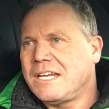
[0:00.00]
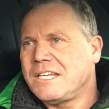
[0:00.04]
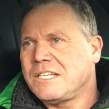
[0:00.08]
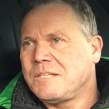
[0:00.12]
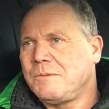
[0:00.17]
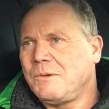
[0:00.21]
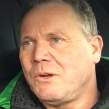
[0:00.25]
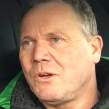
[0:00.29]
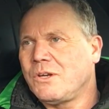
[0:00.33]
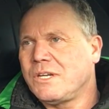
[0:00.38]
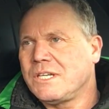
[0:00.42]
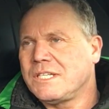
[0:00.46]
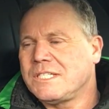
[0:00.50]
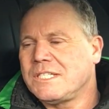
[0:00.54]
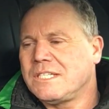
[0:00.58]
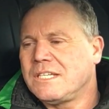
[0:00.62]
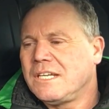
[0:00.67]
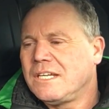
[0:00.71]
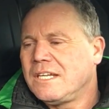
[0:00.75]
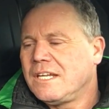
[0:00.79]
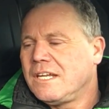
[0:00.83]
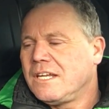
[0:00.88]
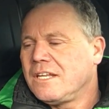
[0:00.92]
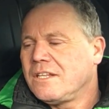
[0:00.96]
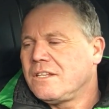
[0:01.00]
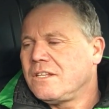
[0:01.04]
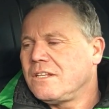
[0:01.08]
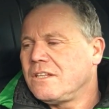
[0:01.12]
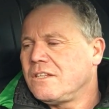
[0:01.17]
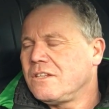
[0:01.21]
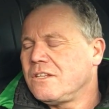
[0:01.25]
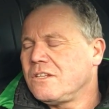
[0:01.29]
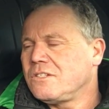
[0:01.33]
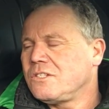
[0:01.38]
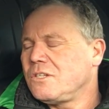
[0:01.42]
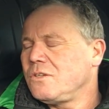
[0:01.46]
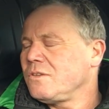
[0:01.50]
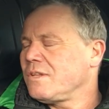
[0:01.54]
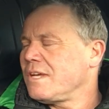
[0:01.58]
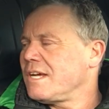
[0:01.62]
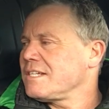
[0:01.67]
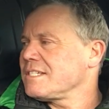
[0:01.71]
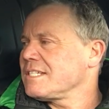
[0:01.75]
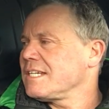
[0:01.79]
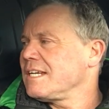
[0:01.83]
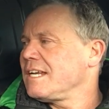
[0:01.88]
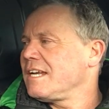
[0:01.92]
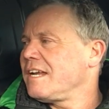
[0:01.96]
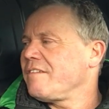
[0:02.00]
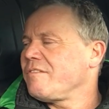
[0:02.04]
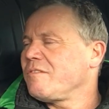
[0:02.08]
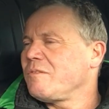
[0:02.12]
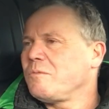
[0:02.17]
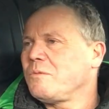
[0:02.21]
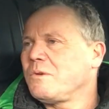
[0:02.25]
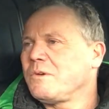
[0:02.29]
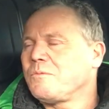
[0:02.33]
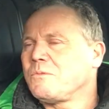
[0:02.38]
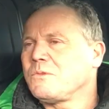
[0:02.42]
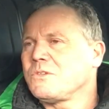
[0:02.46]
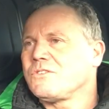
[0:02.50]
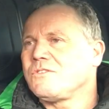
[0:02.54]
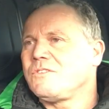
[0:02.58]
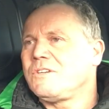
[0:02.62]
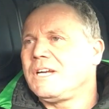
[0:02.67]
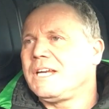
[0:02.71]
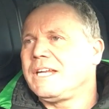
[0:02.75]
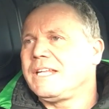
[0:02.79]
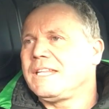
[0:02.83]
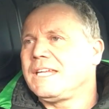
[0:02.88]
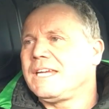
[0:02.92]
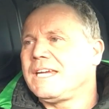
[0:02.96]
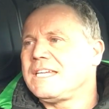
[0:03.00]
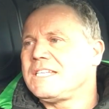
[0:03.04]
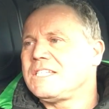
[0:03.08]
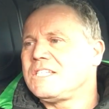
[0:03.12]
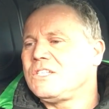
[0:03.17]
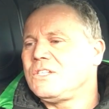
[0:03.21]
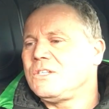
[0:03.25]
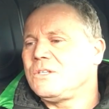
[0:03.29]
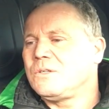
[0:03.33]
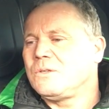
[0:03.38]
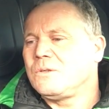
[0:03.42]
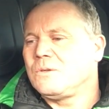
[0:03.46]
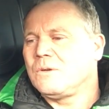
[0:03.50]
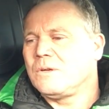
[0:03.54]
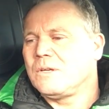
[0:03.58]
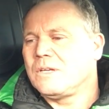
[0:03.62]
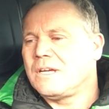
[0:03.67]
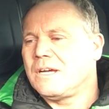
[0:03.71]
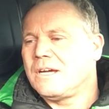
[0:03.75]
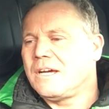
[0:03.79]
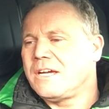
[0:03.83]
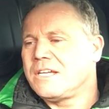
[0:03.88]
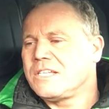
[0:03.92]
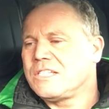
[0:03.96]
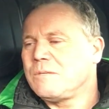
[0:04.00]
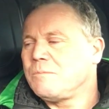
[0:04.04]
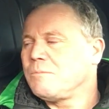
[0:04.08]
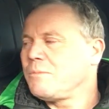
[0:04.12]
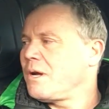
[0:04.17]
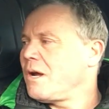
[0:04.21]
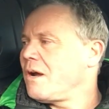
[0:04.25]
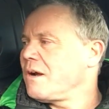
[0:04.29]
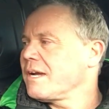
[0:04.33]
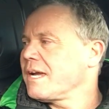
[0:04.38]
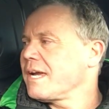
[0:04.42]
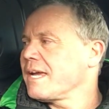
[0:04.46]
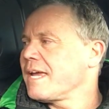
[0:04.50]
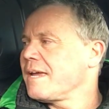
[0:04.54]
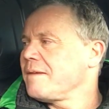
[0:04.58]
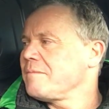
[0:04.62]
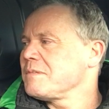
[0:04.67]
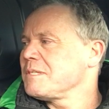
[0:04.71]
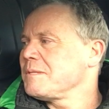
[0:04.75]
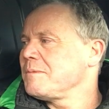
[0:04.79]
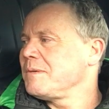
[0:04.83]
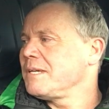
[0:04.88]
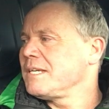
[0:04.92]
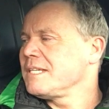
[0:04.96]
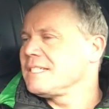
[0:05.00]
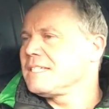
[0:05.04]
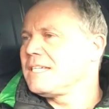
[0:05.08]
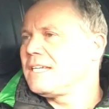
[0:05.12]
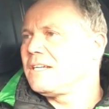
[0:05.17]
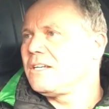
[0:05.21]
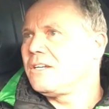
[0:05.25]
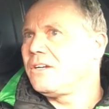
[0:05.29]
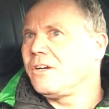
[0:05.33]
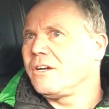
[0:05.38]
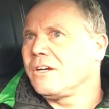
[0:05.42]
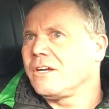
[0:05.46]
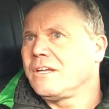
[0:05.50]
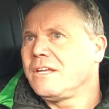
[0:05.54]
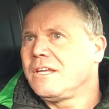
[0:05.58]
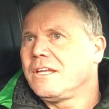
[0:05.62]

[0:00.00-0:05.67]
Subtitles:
And to be honest, the 2011 one was really the ACU. Jim Parker came to me and said, look,